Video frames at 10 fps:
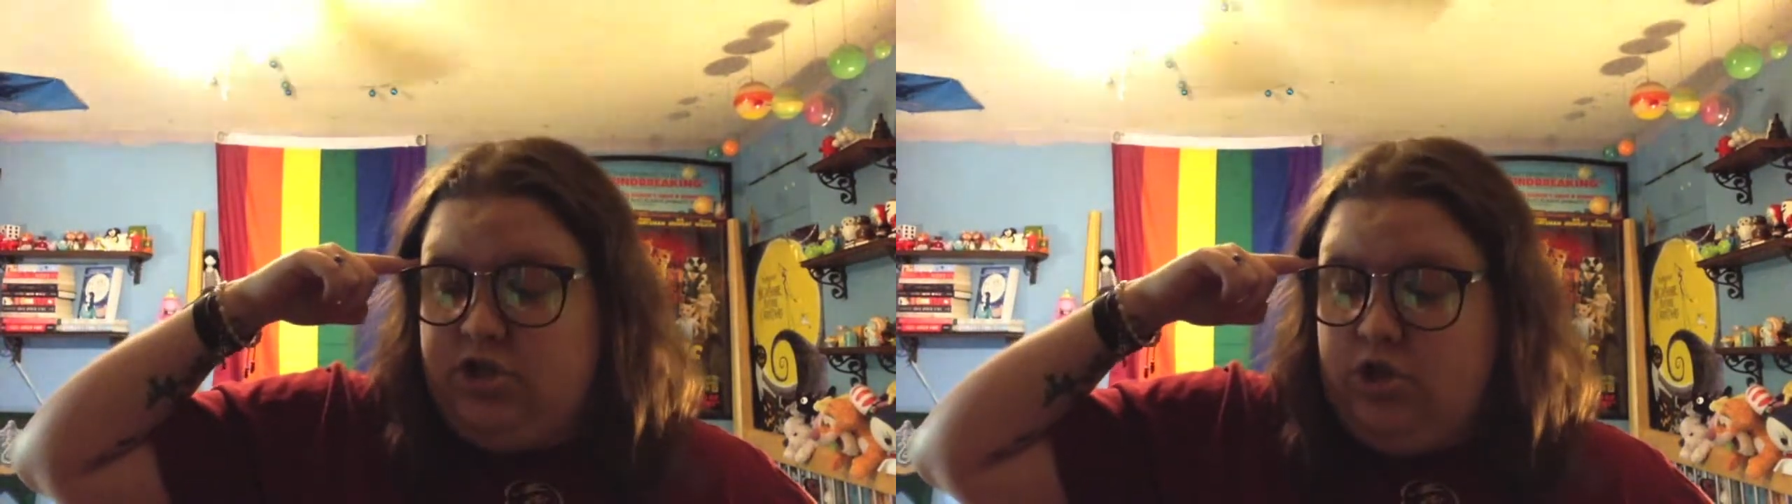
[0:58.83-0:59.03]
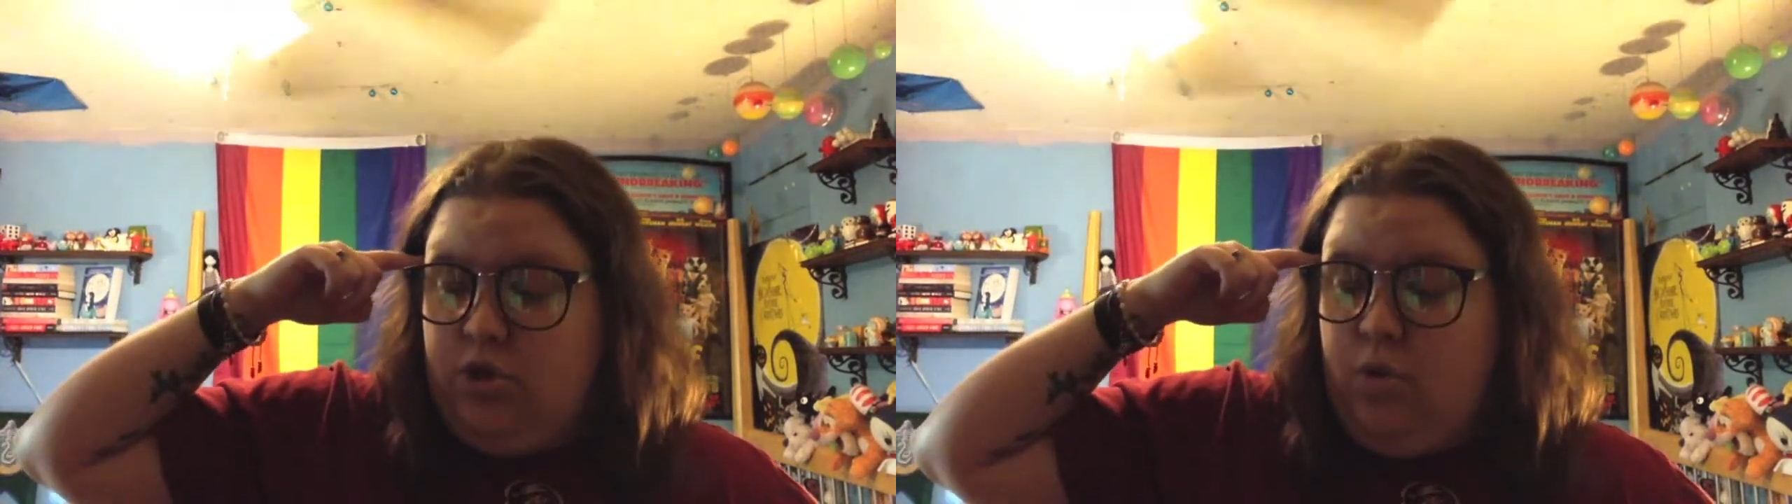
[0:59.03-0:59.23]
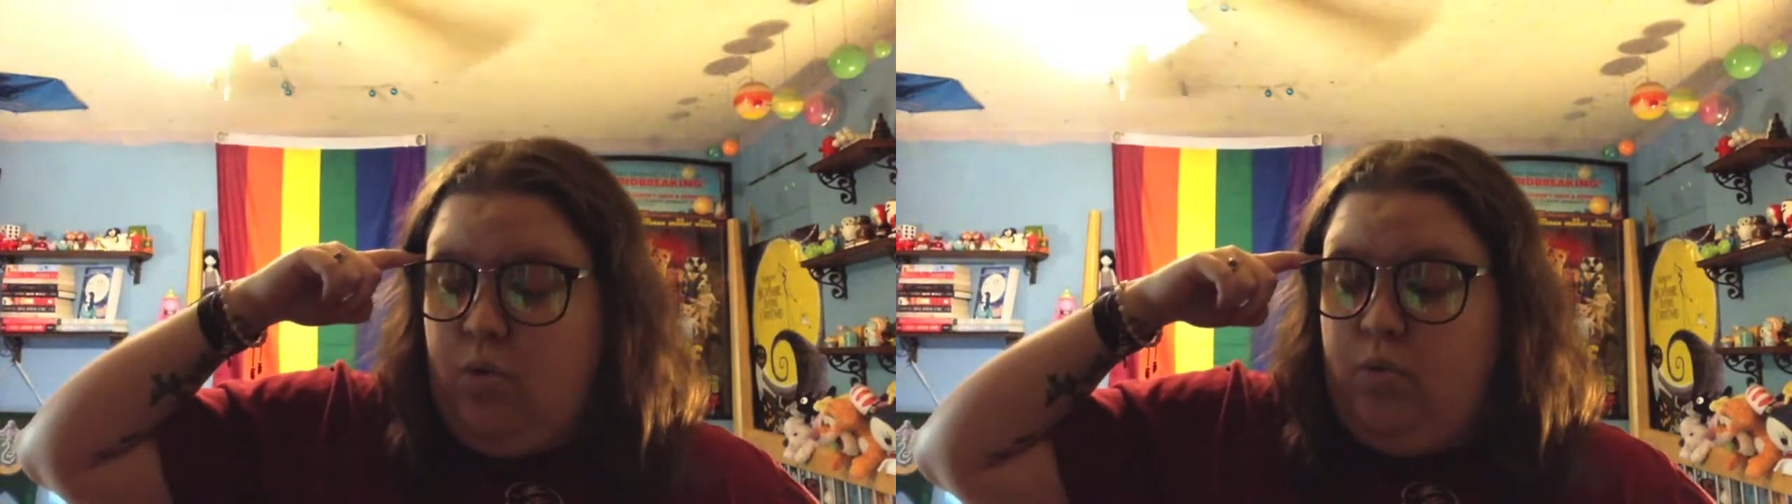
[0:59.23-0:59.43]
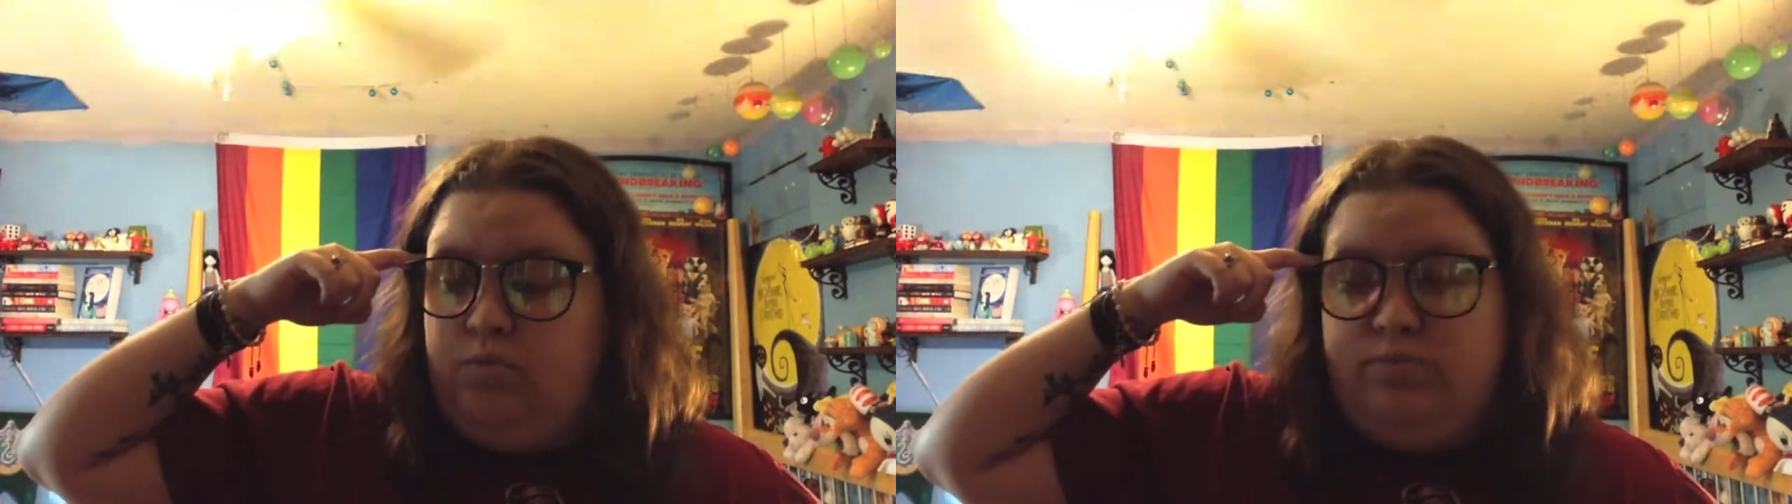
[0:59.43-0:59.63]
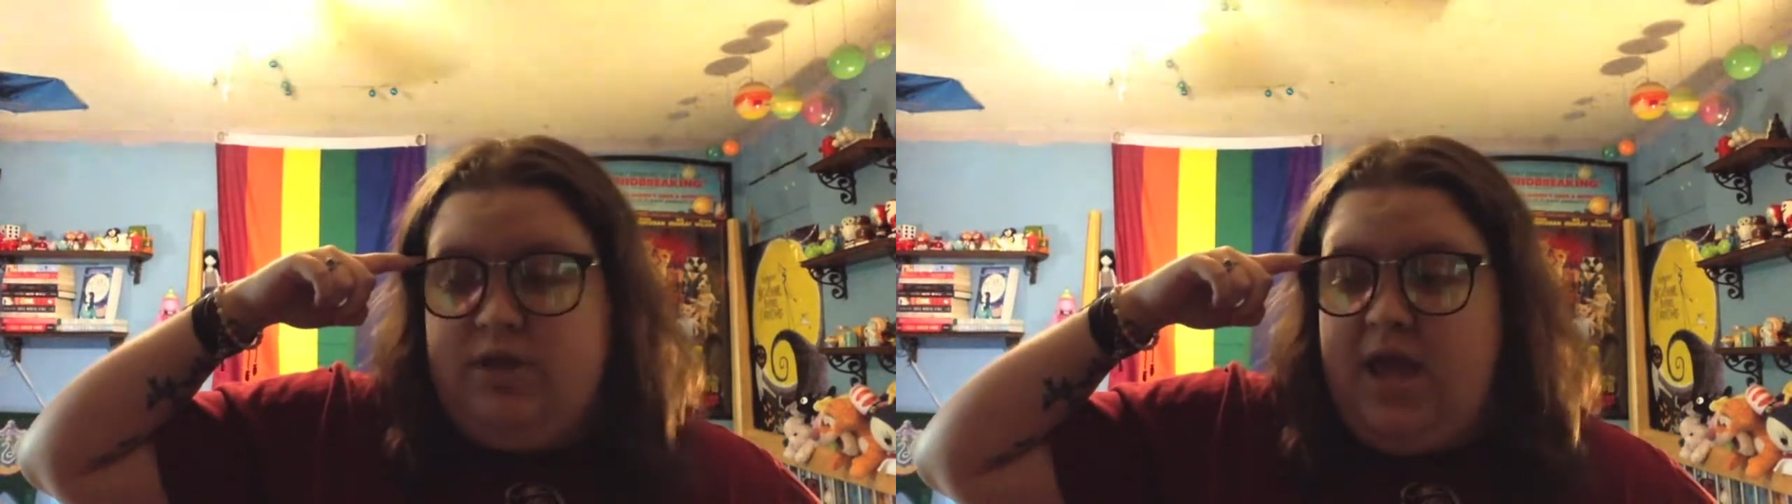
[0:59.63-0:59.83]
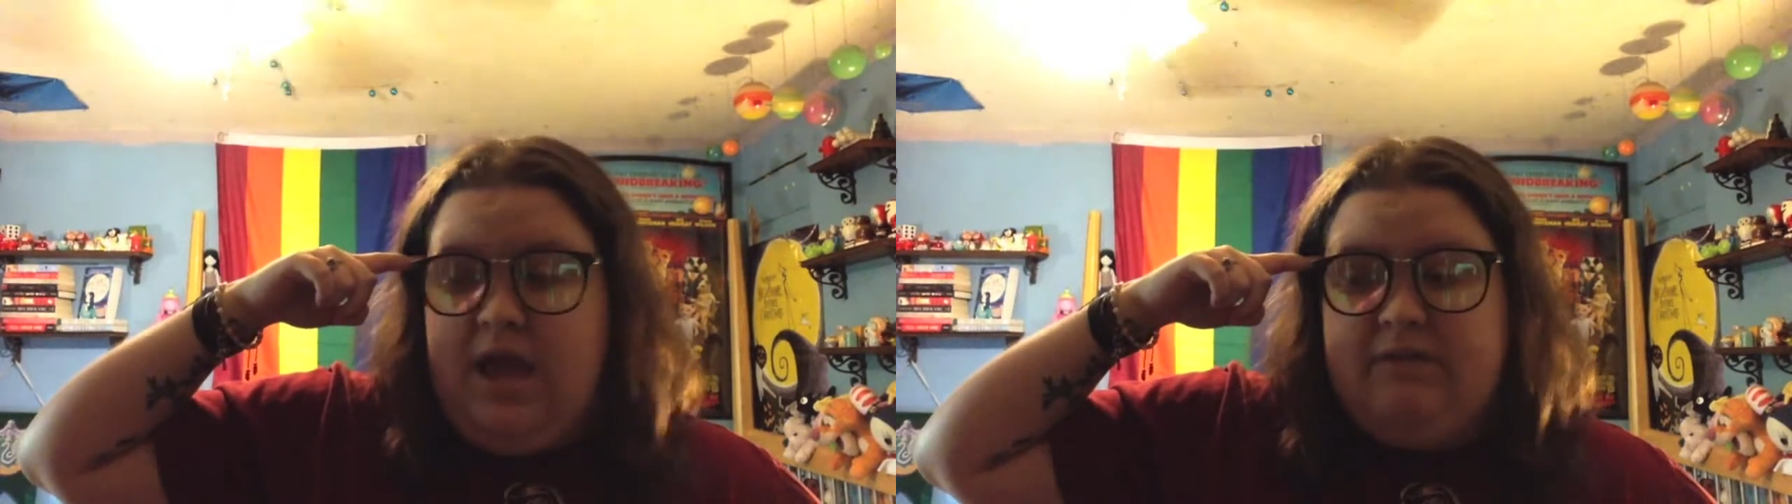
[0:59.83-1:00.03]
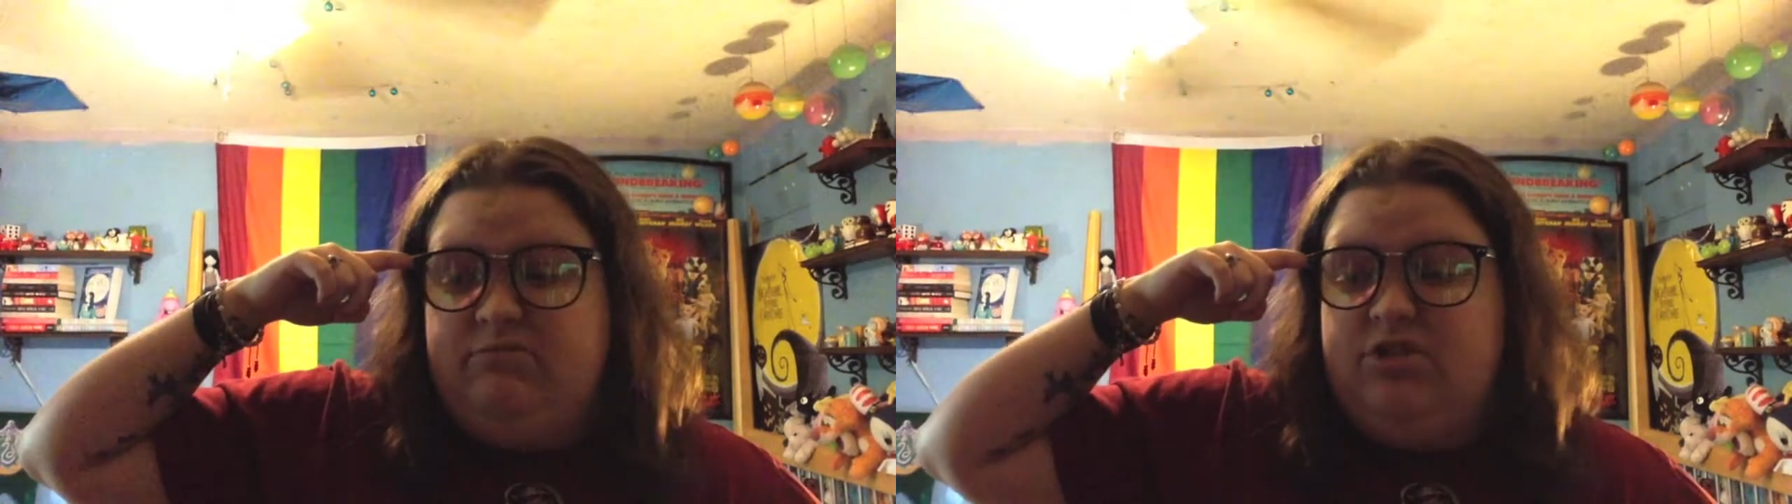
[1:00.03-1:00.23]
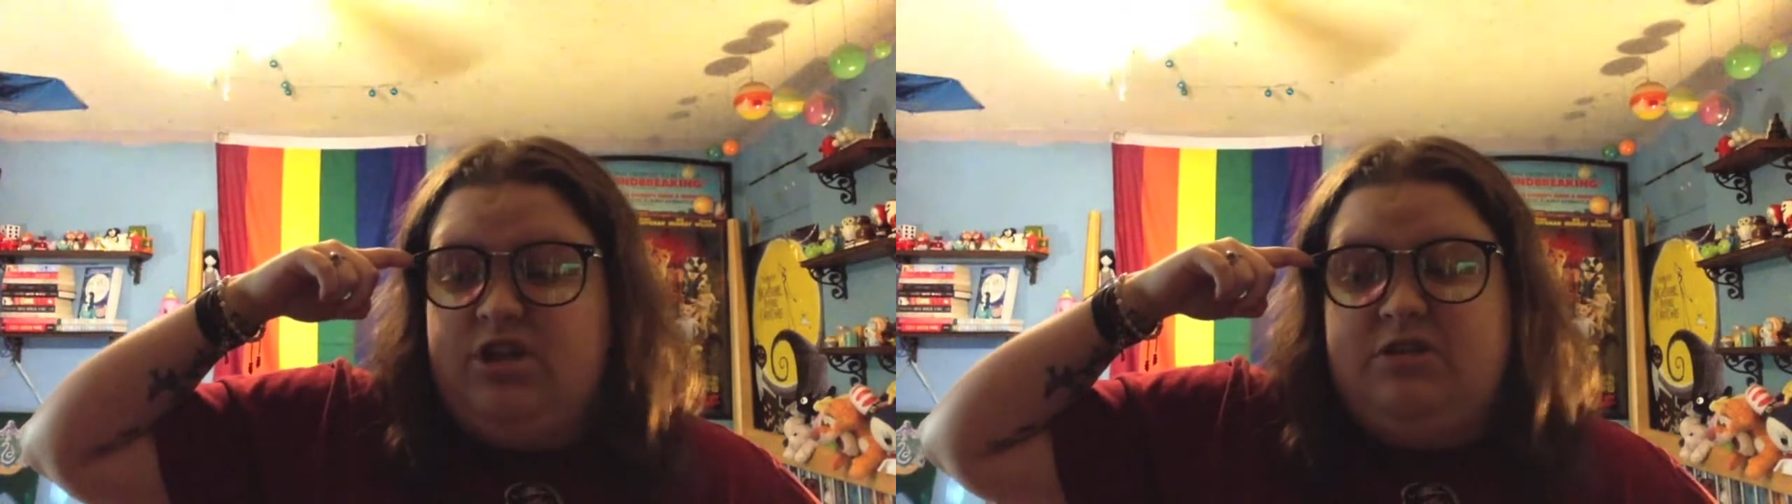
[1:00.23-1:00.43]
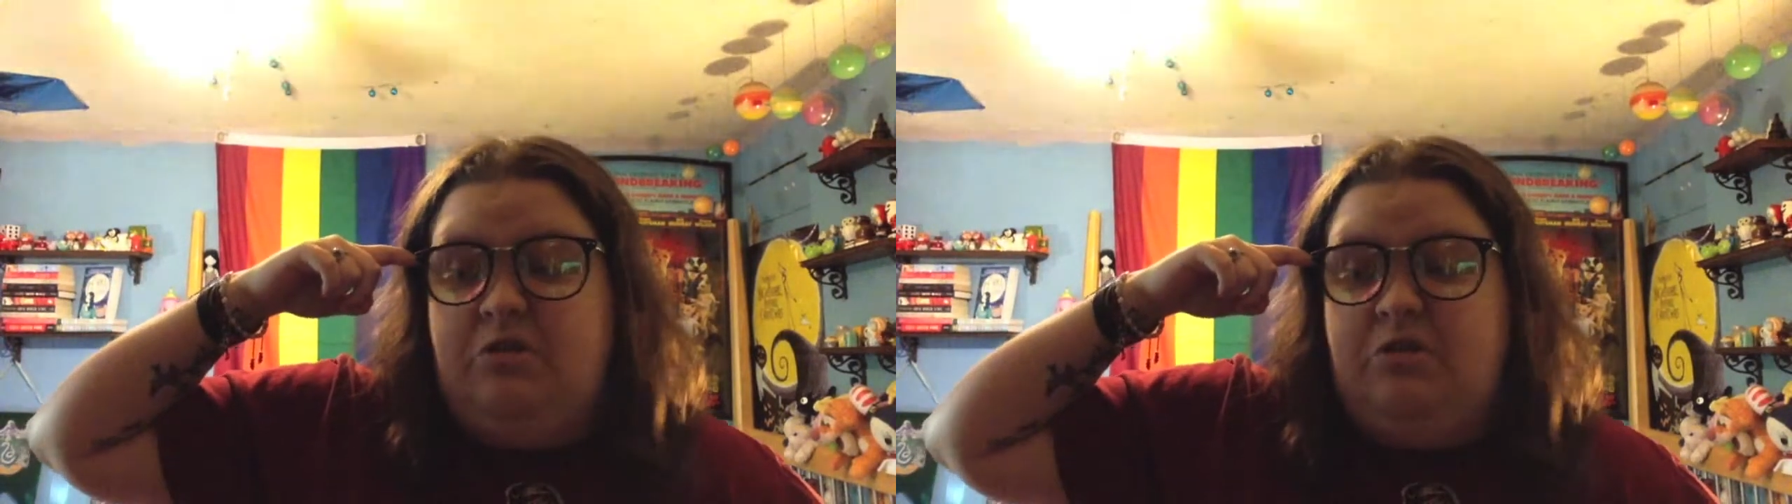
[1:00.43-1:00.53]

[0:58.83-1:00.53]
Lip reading: to get just